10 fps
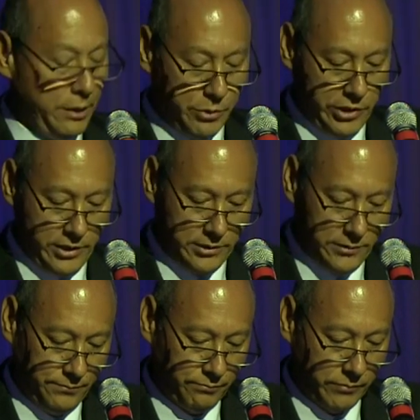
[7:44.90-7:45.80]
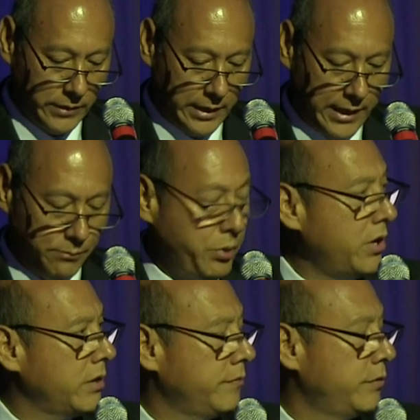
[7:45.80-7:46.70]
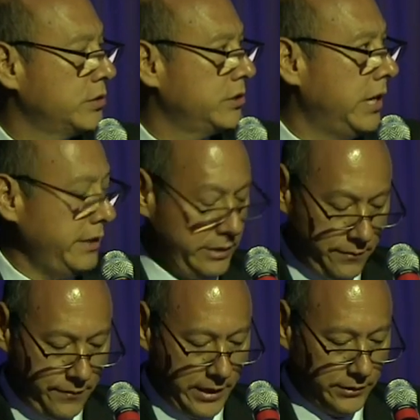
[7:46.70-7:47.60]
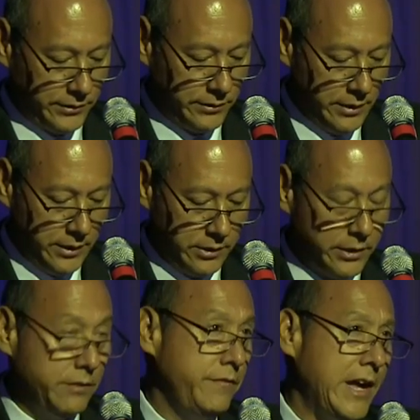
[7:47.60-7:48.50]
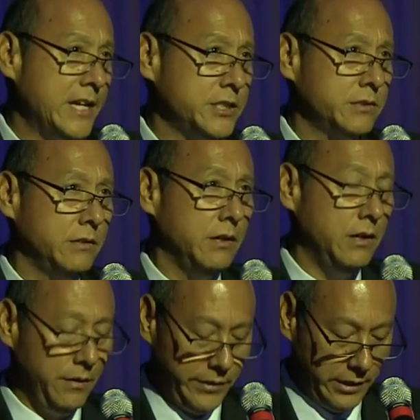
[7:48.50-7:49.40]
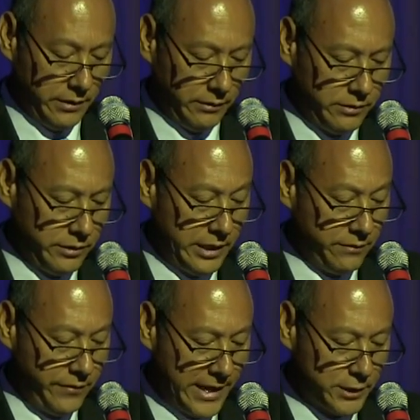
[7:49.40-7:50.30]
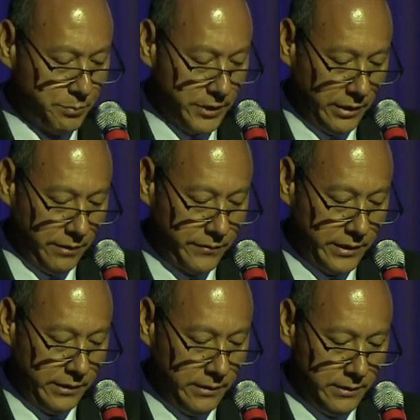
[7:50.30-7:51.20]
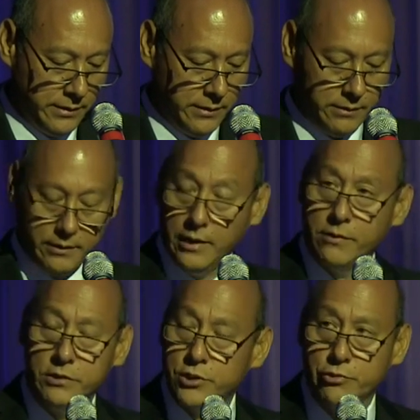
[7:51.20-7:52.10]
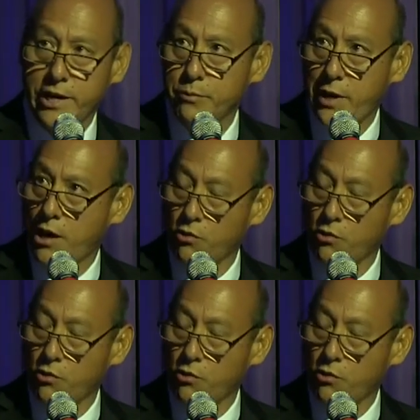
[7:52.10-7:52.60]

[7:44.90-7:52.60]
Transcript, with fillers: of liberties and part of the first line of defense to the, advance of the, to the advancement of the unrestrained